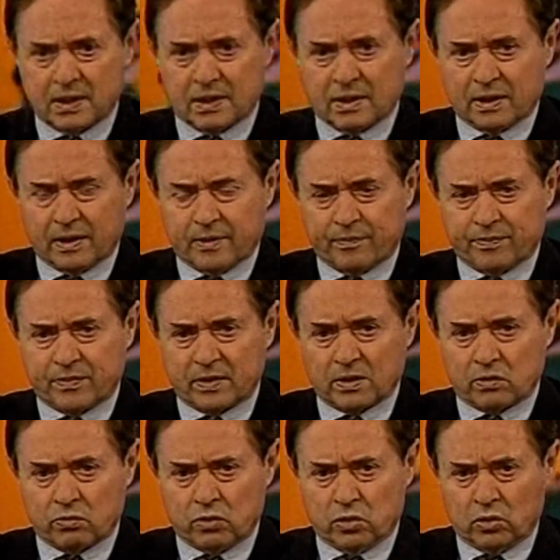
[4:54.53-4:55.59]
um,
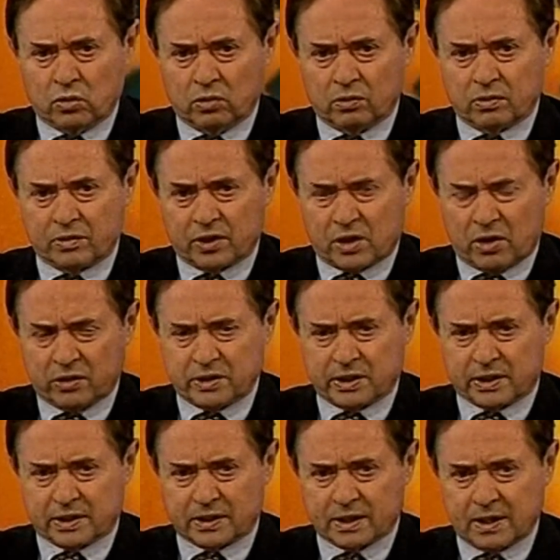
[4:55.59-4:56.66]
rule the
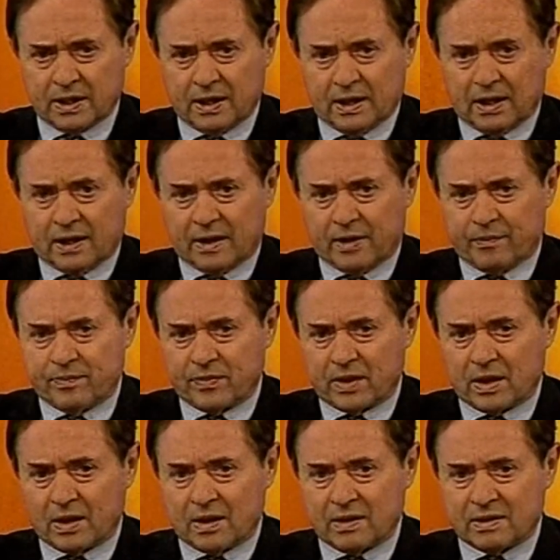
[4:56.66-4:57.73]
continent. Um,
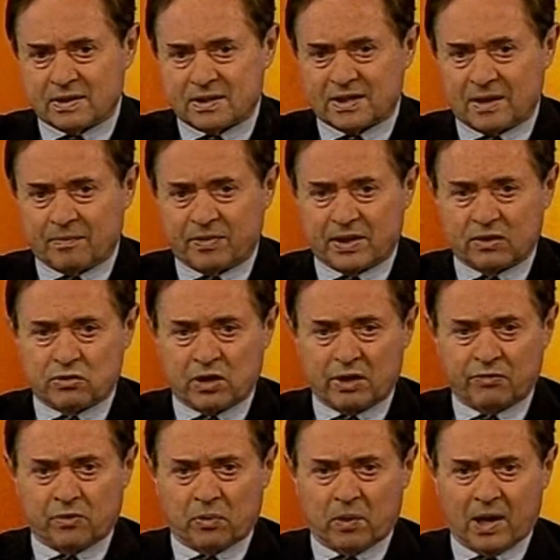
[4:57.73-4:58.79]
something
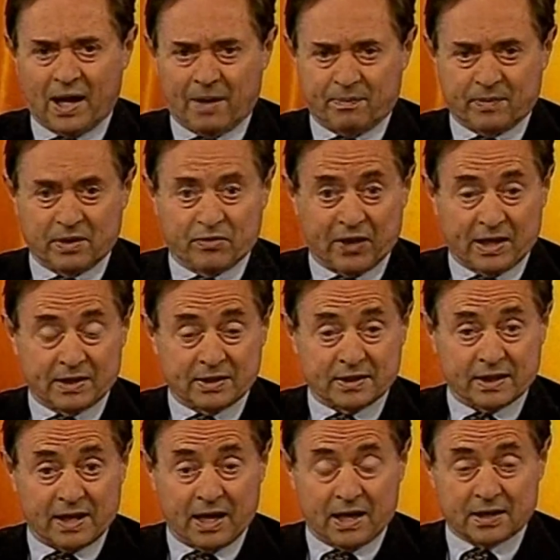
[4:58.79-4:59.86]
dreadful will happen if that is the
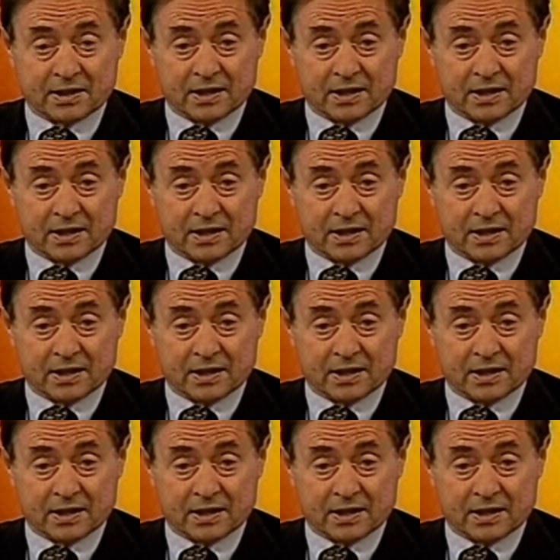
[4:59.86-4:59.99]
case,